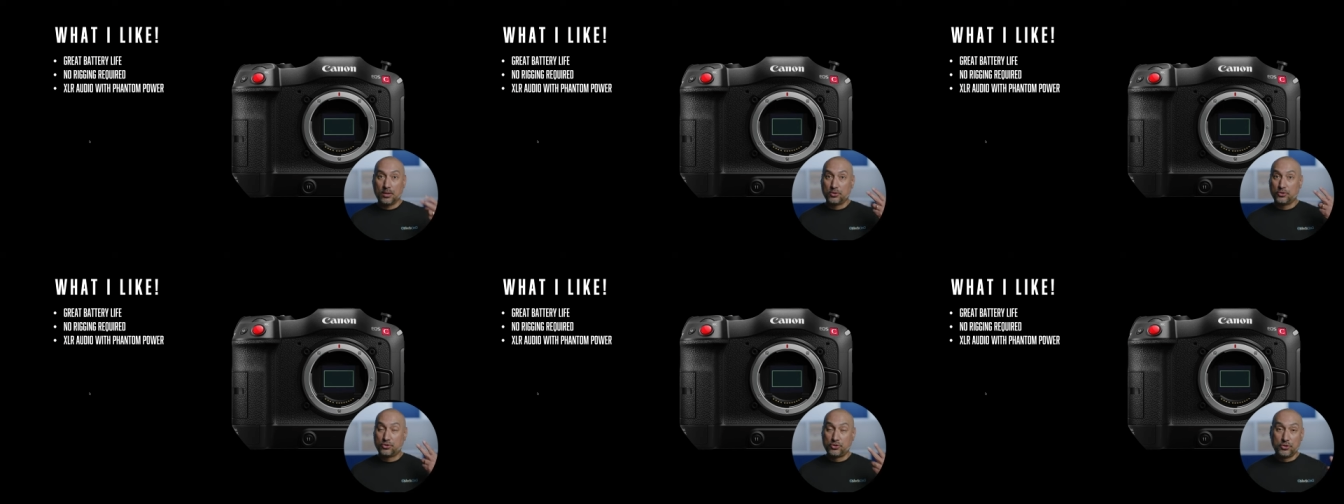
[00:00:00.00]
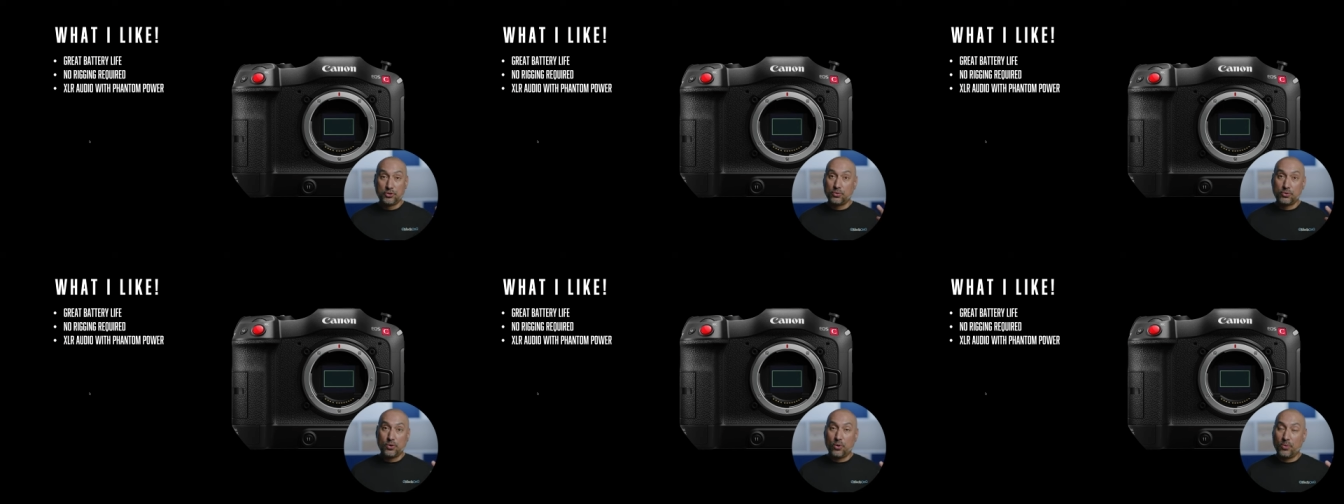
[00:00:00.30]

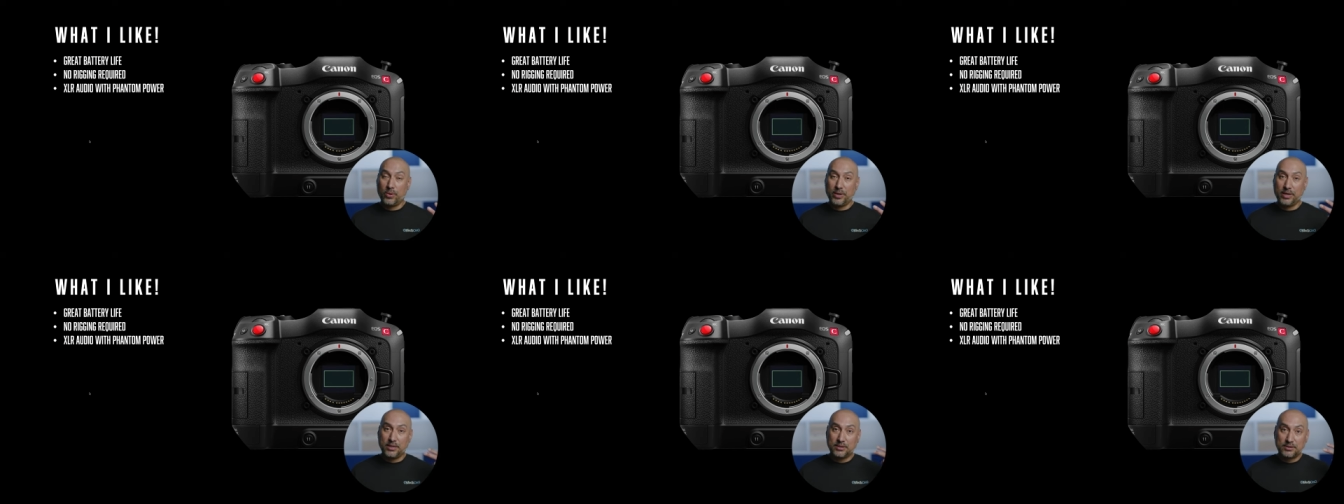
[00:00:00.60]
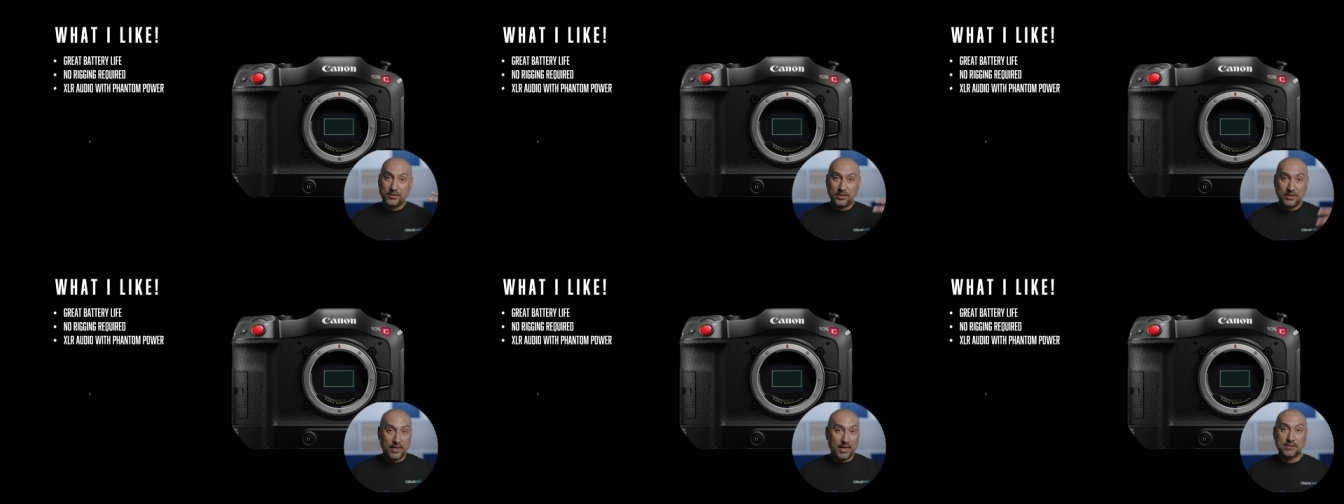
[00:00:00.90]
two going
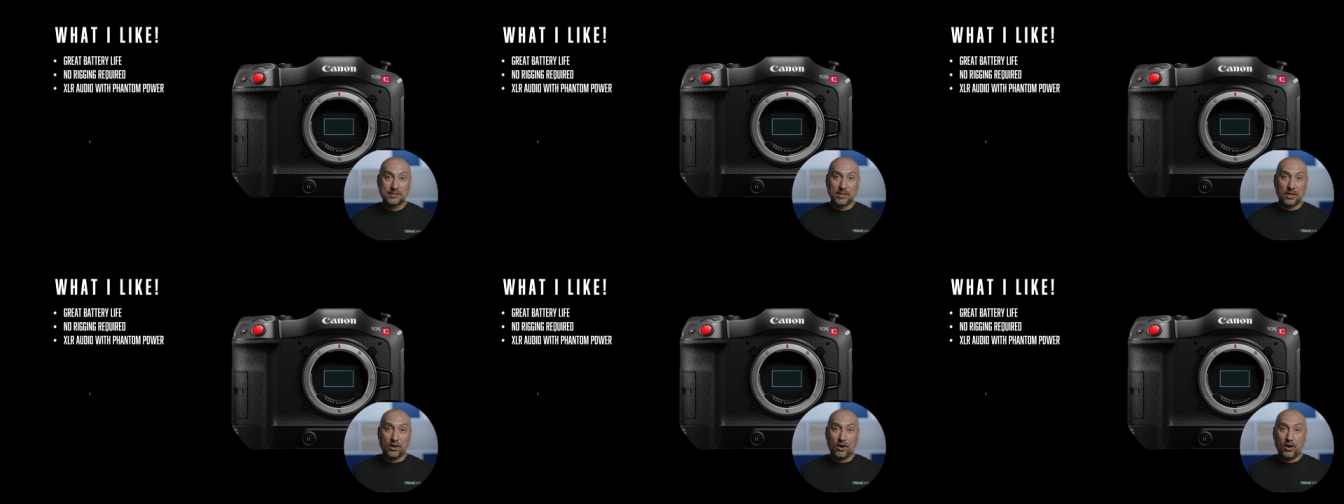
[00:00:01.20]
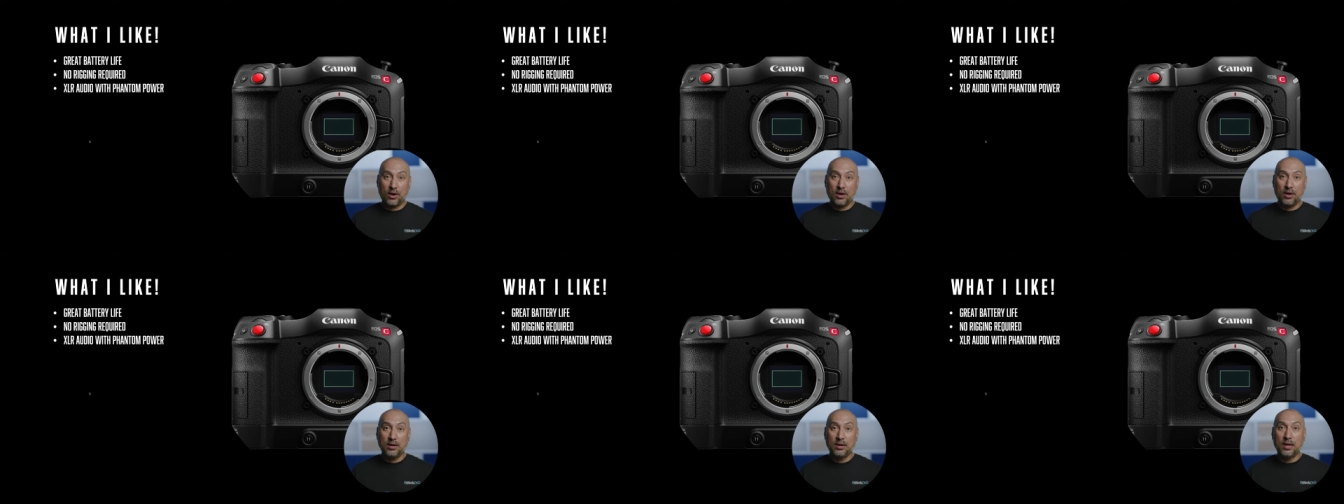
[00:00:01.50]
into the
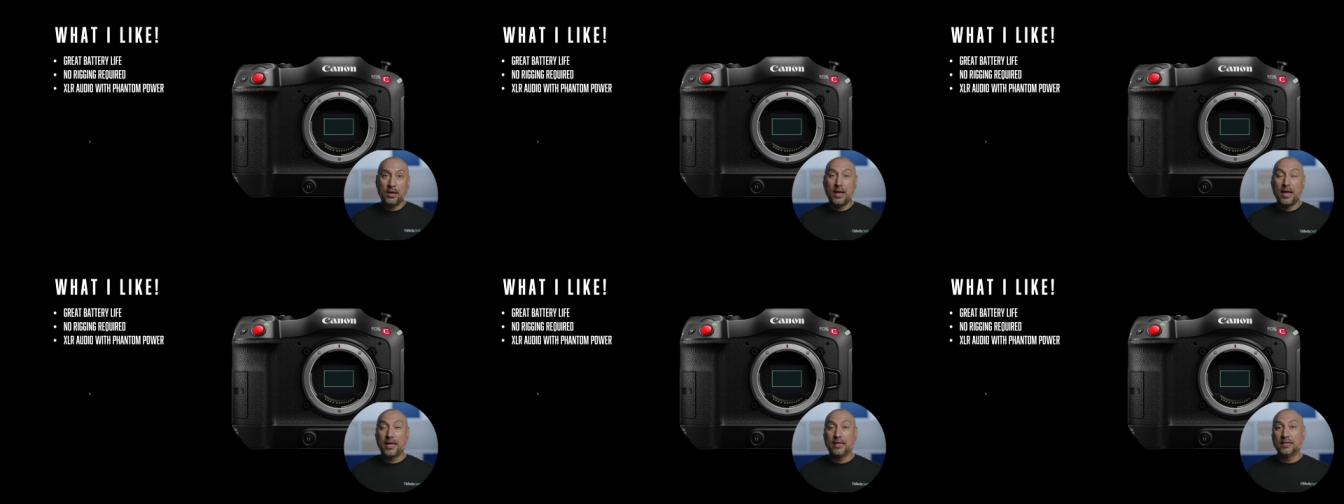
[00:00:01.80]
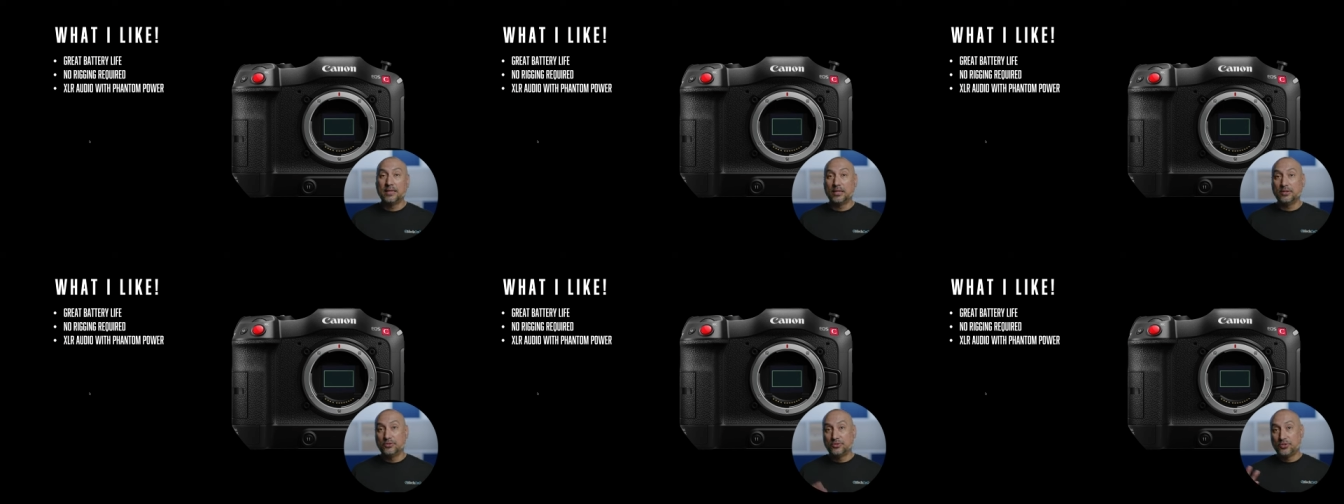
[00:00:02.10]
XLR
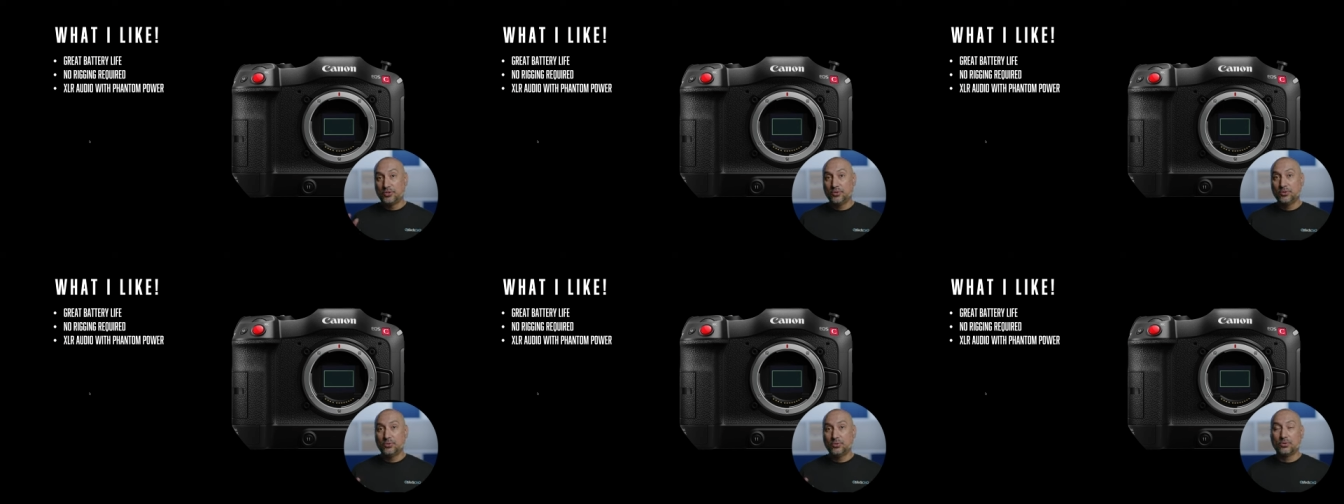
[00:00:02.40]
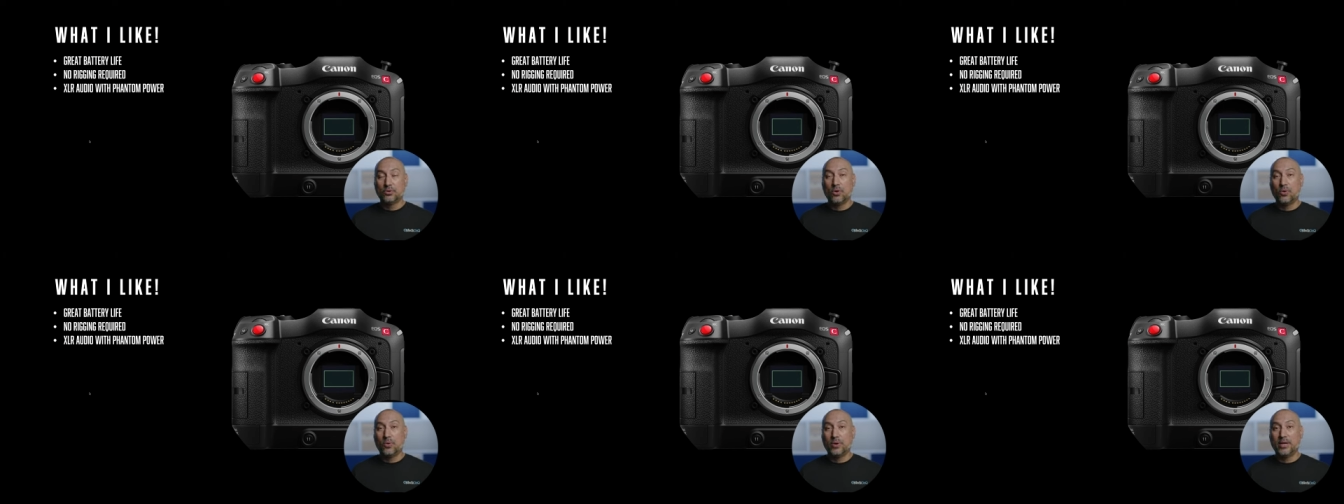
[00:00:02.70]
and then two
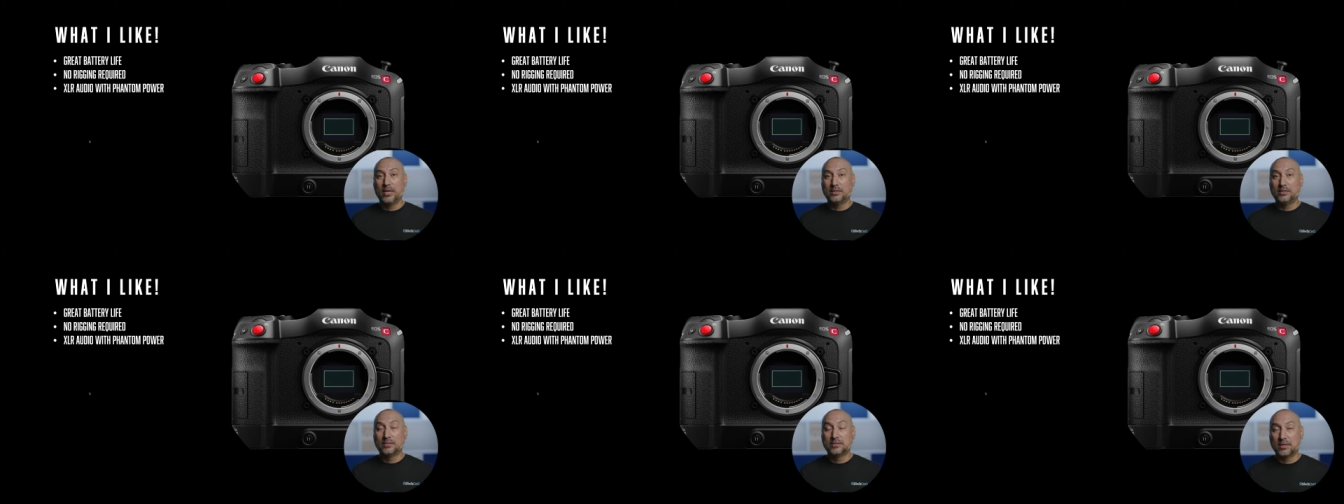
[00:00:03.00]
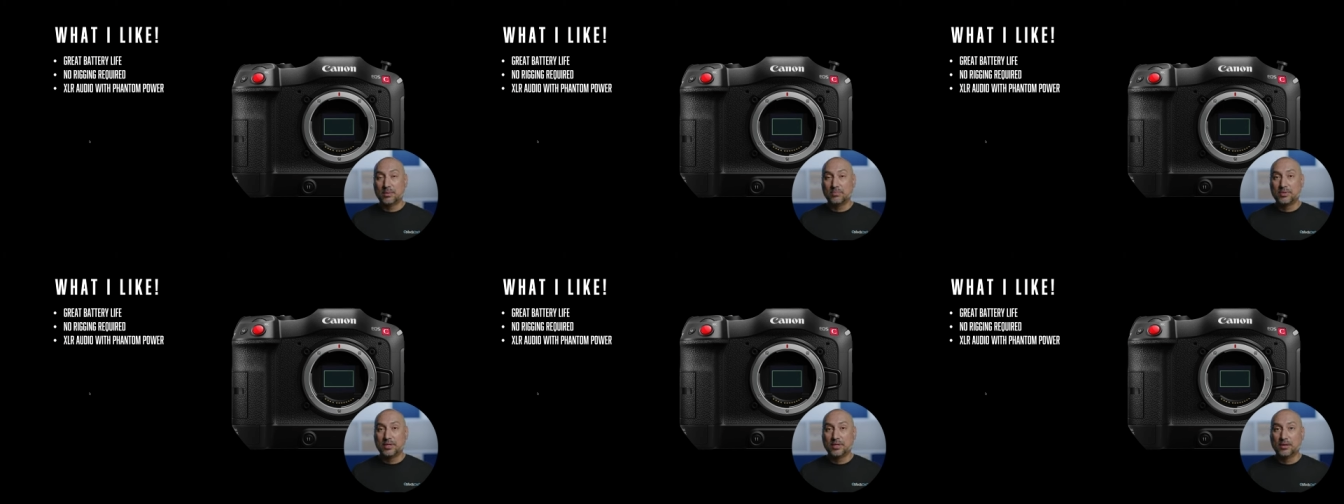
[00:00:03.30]
going into
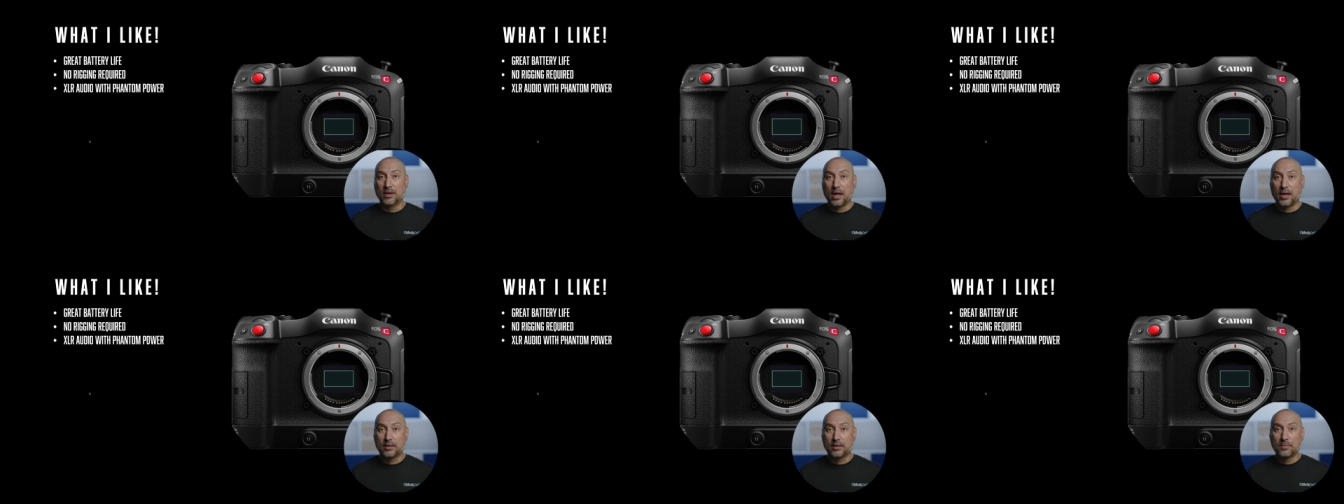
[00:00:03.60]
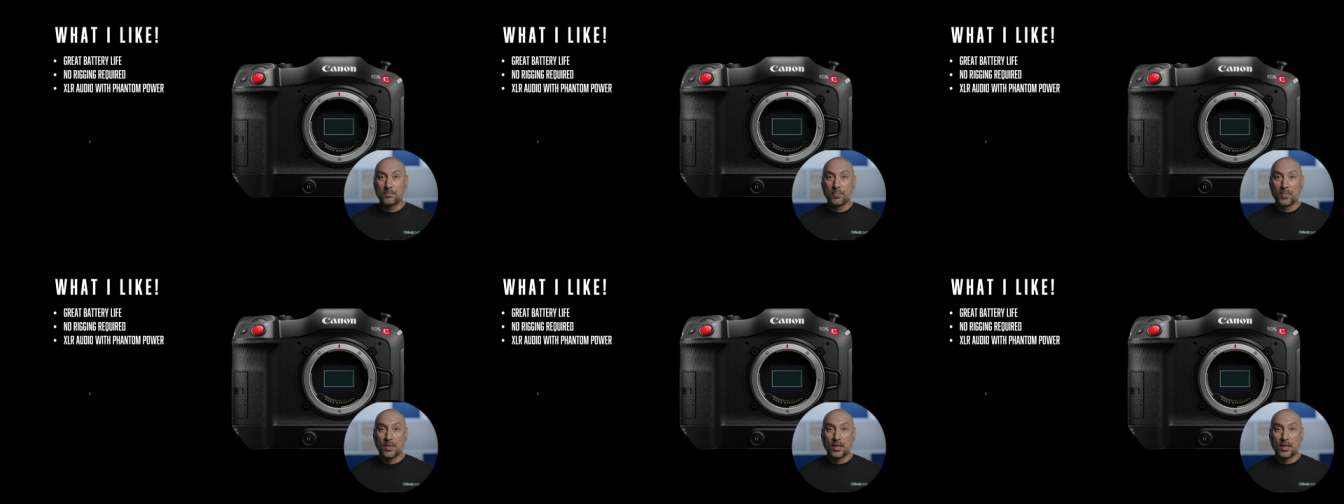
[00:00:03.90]
something like